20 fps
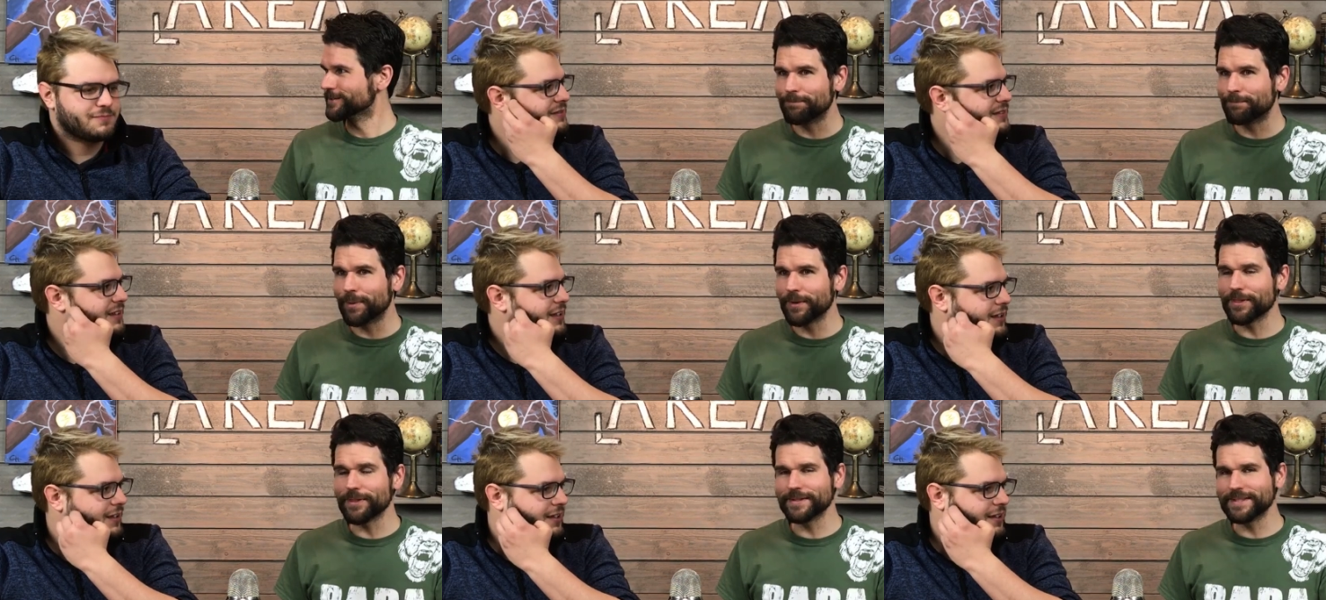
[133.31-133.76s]

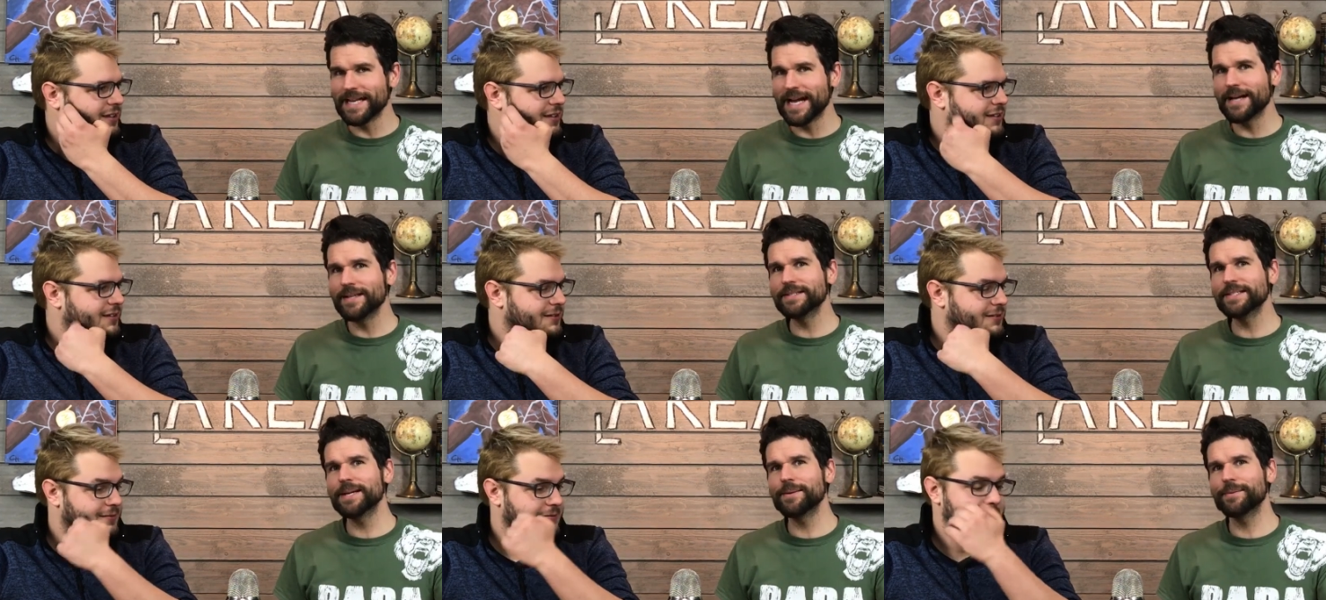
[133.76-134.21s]
Speaker 1: But the
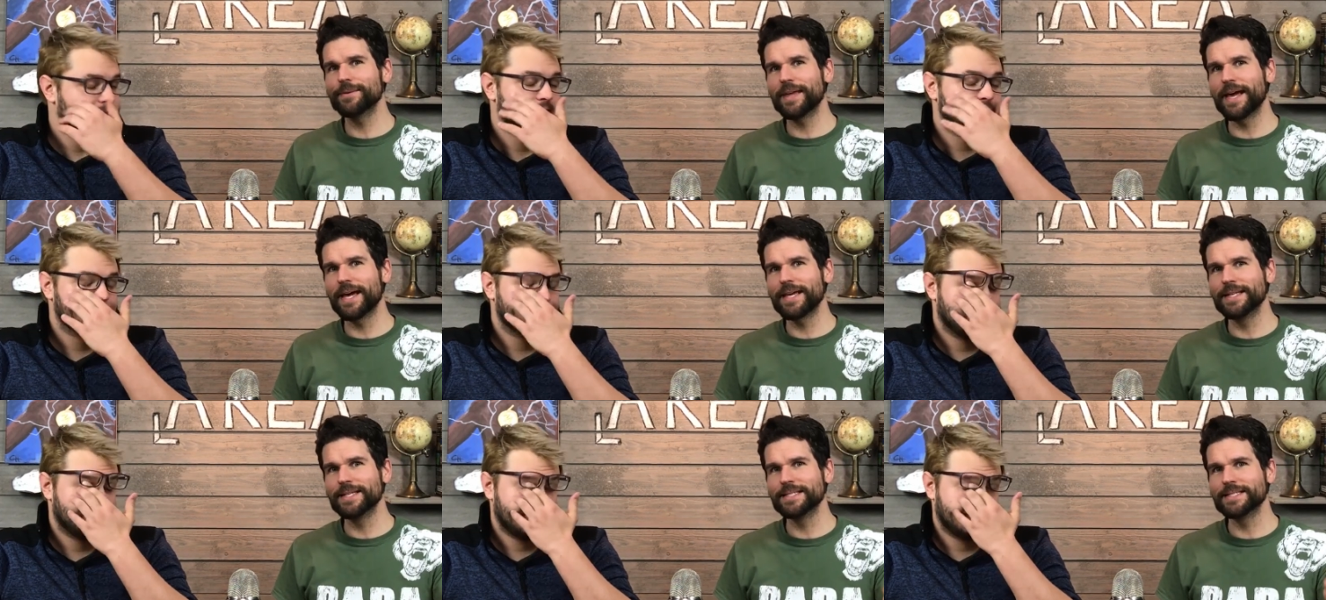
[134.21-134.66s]
downside with
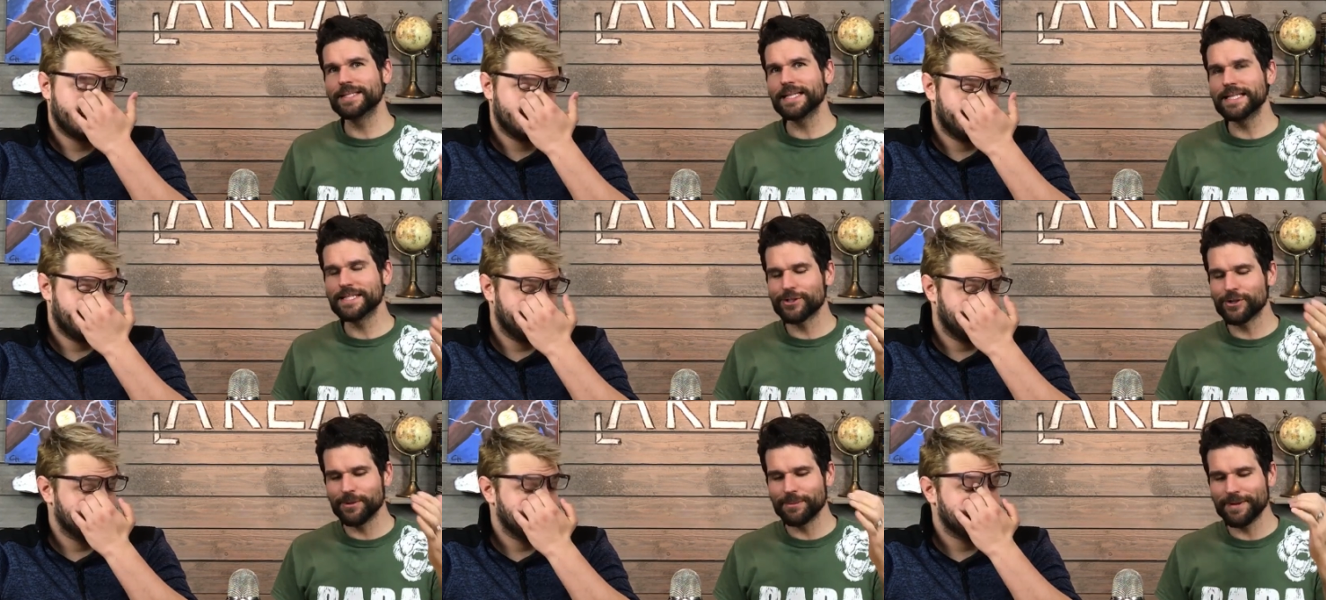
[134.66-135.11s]
that is
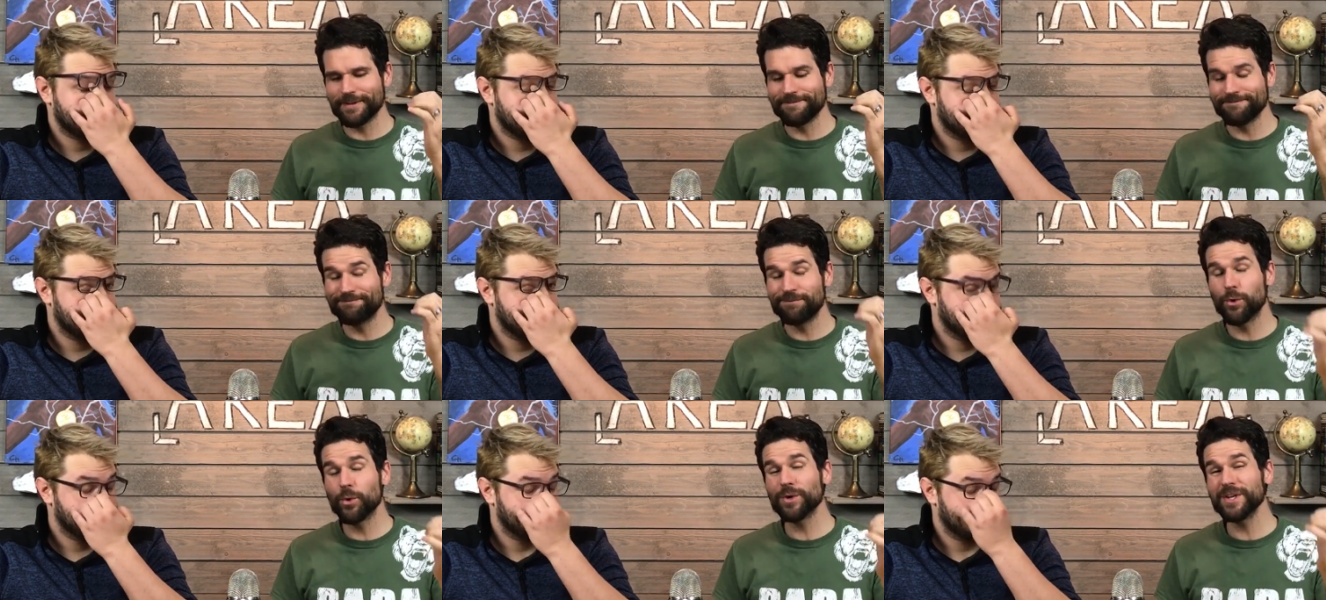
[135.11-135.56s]
it's going to be
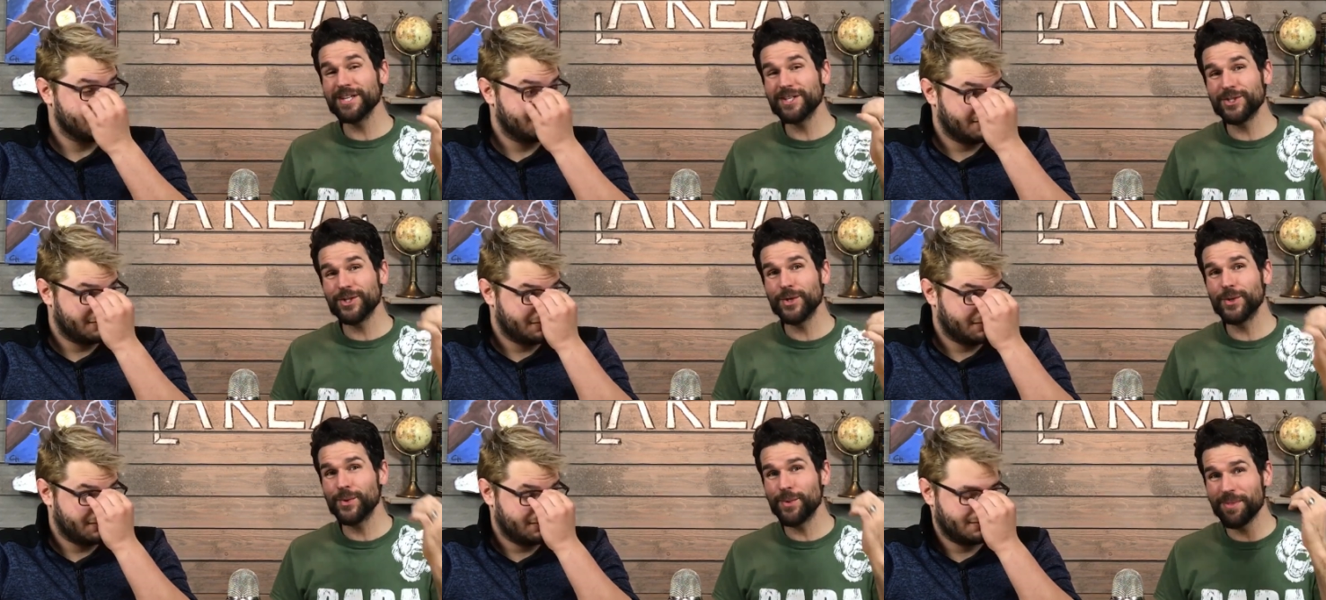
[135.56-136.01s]

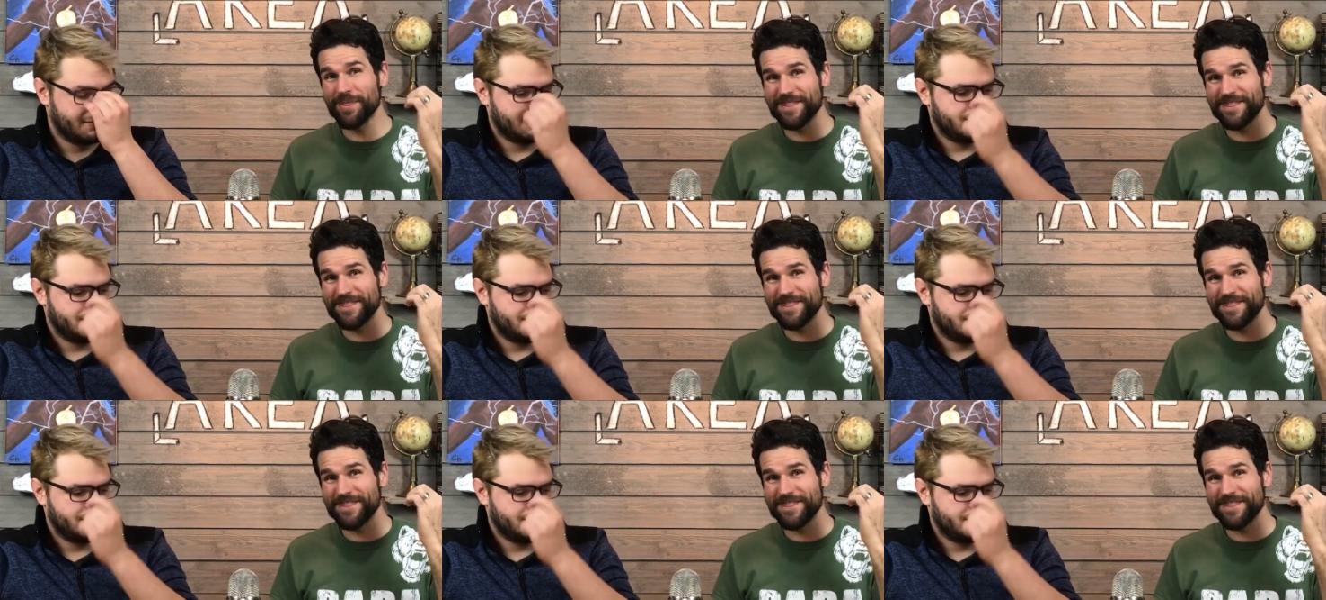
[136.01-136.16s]
forty-two